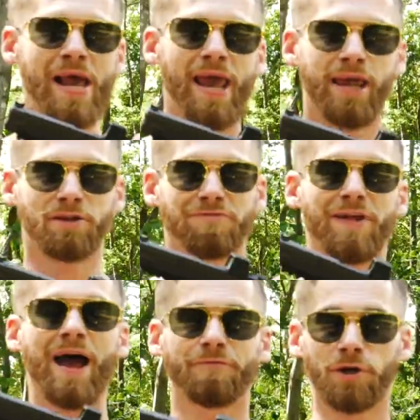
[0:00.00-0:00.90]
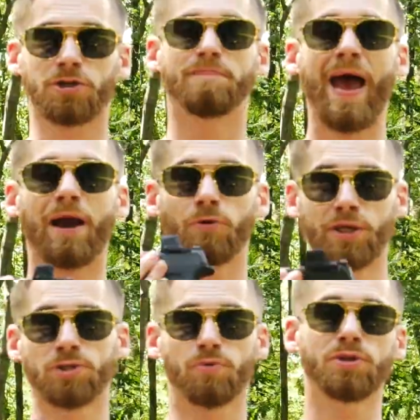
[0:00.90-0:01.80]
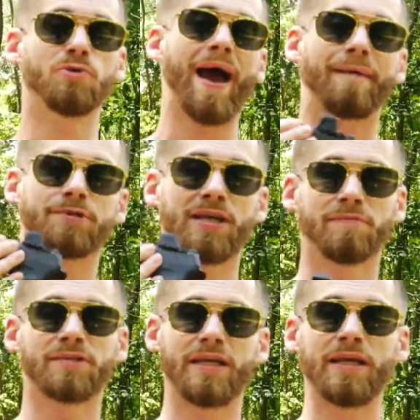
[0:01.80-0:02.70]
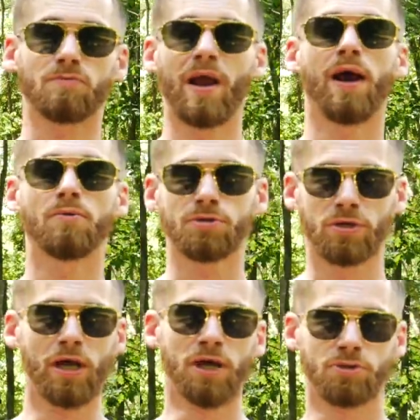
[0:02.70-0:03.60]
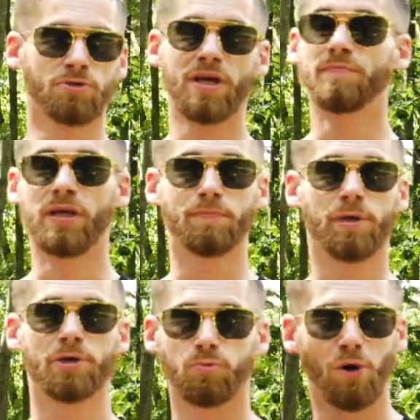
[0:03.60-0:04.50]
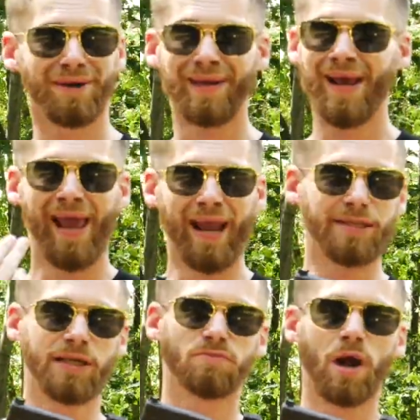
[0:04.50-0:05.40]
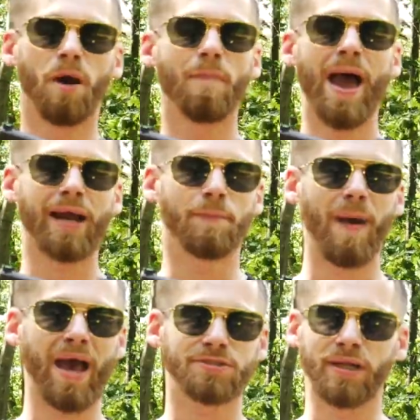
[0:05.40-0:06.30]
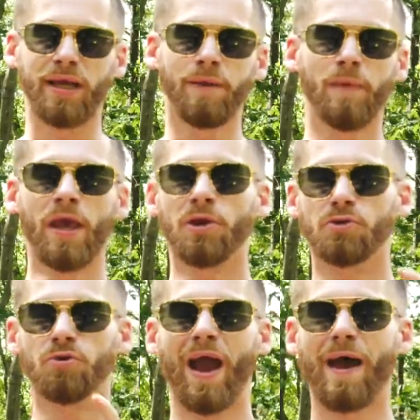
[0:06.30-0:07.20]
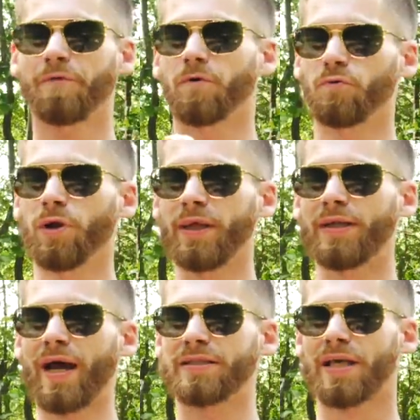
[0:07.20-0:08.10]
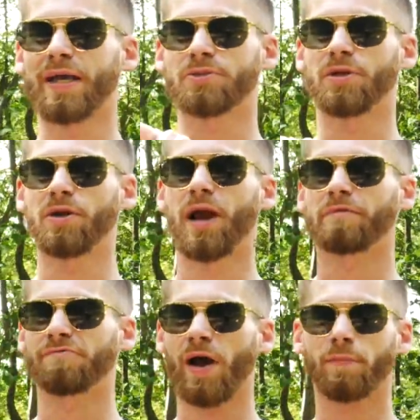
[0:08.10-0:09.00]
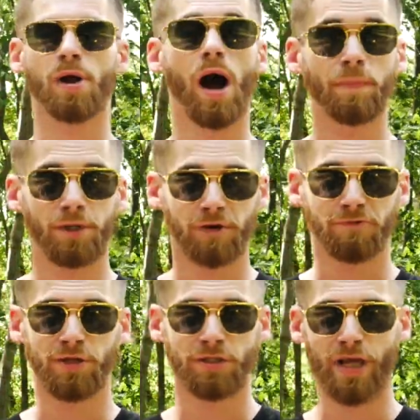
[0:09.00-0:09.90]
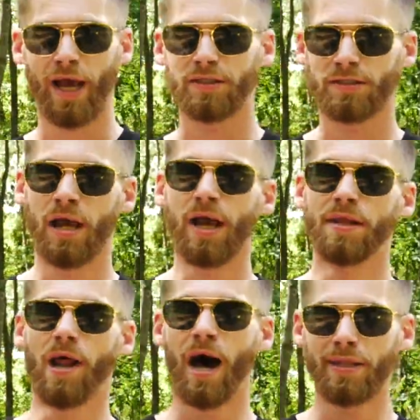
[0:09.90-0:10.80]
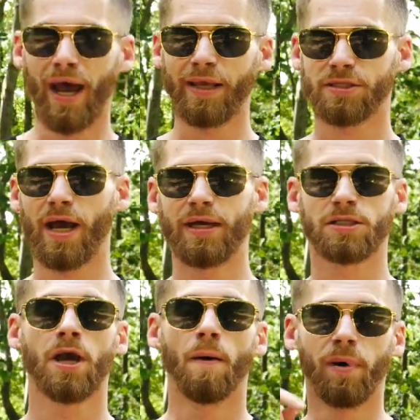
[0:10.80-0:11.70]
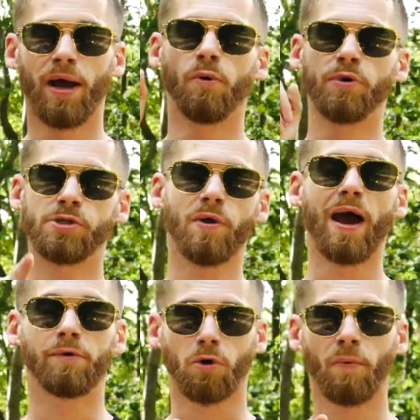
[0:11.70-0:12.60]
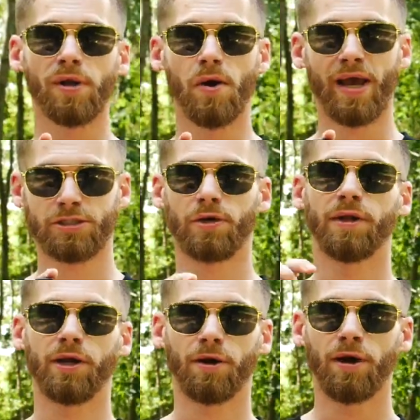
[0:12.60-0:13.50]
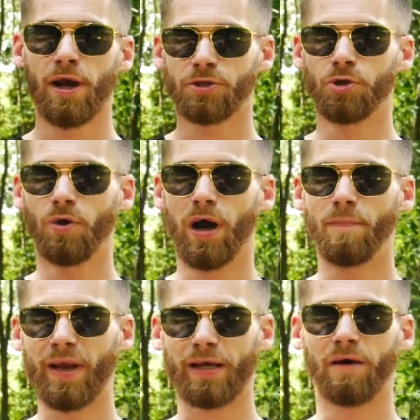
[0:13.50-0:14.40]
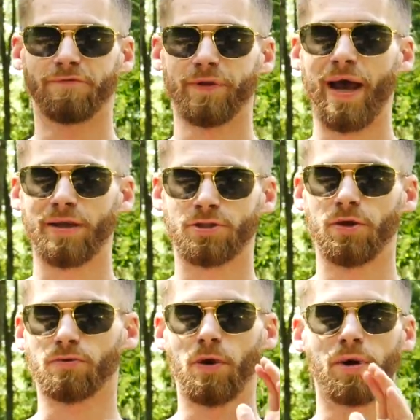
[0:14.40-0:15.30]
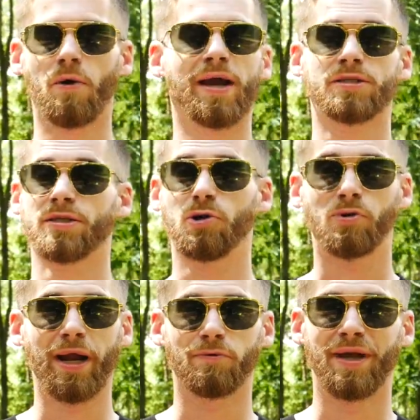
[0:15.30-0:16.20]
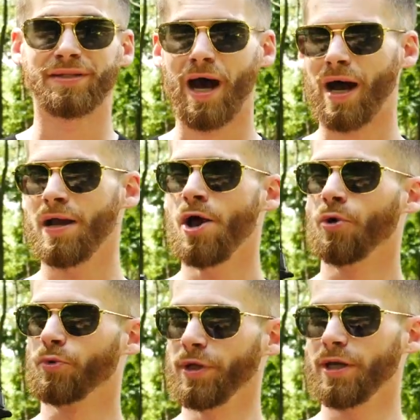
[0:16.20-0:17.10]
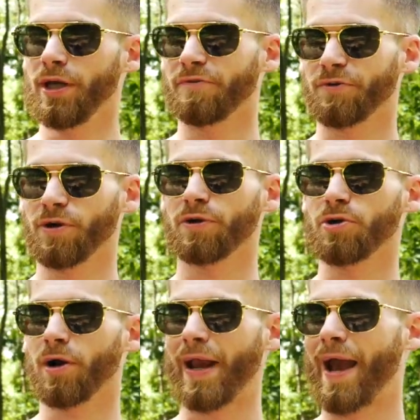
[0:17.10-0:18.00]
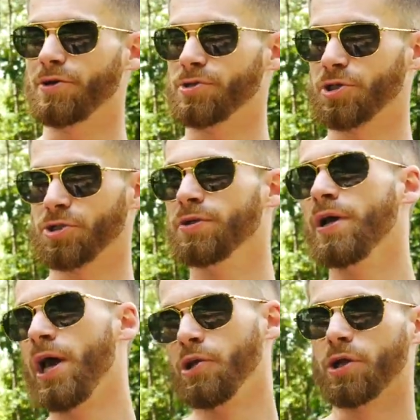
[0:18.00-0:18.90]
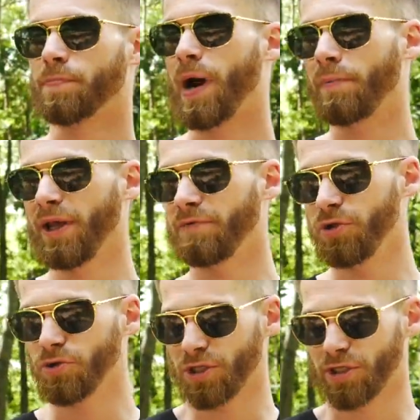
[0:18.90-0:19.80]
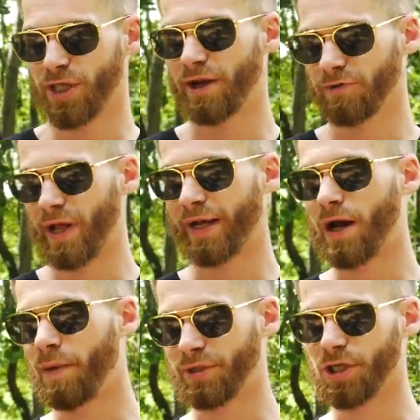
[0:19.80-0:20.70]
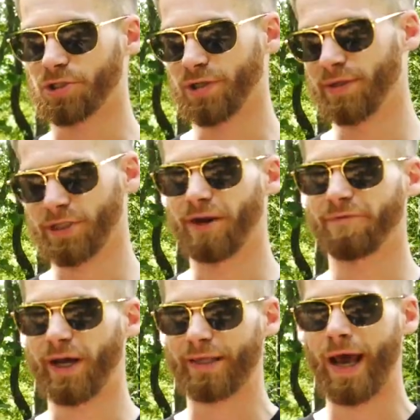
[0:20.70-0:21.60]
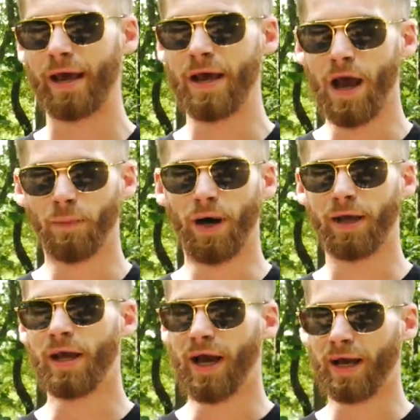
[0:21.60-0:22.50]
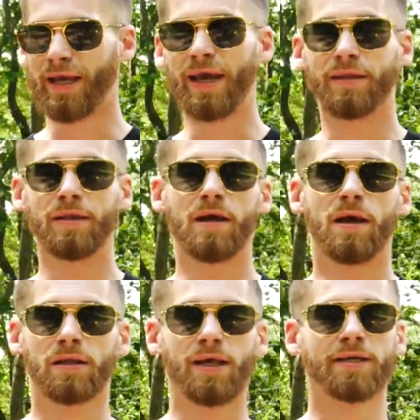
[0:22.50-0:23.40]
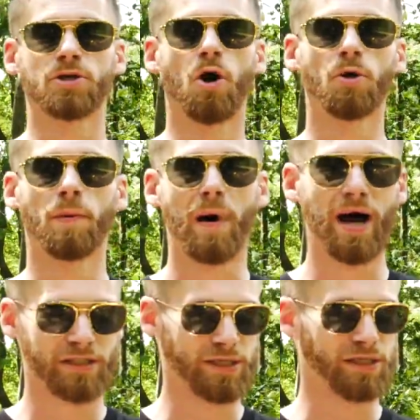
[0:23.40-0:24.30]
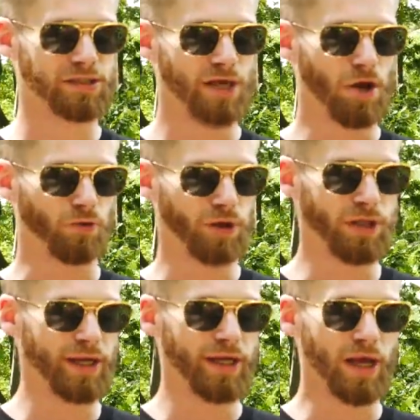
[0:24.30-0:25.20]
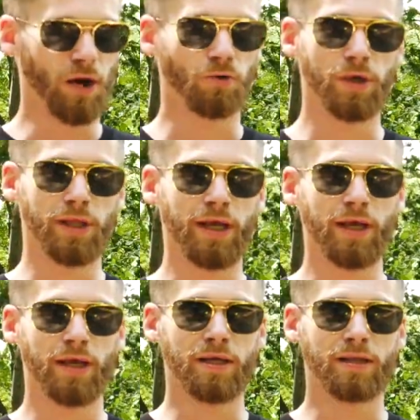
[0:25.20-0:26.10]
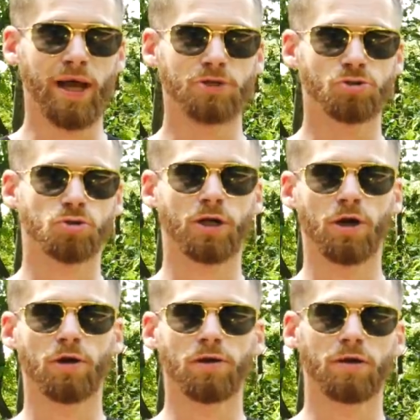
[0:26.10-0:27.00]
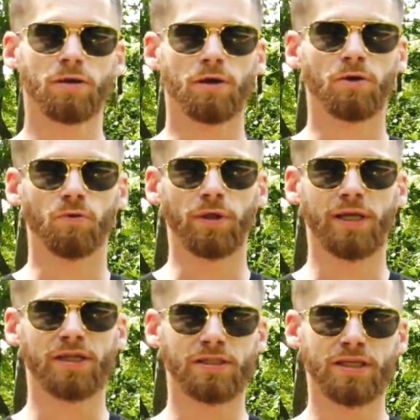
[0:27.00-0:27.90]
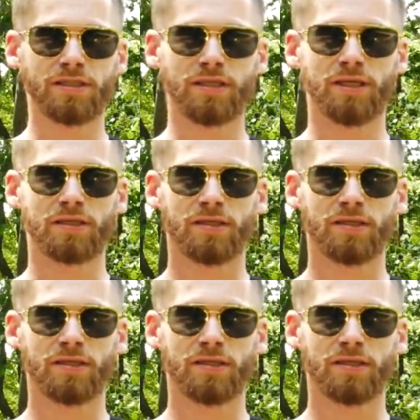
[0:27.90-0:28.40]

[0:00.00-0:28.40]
In your flat flush mag with this one, you have 17 rounds. So 17 plus 1, 18 round mag capacity. You do have really nice sights on here. You have a fiber optic front sight. Not night sights, but we do have a Romeo X on here to make up for that. So the Romeo X is a great red dot, really good for target acquisition. You could probably even use this thing for like competition and stuff like that. But again, clicks all the boxes. Really, really nice trigger, really consistent.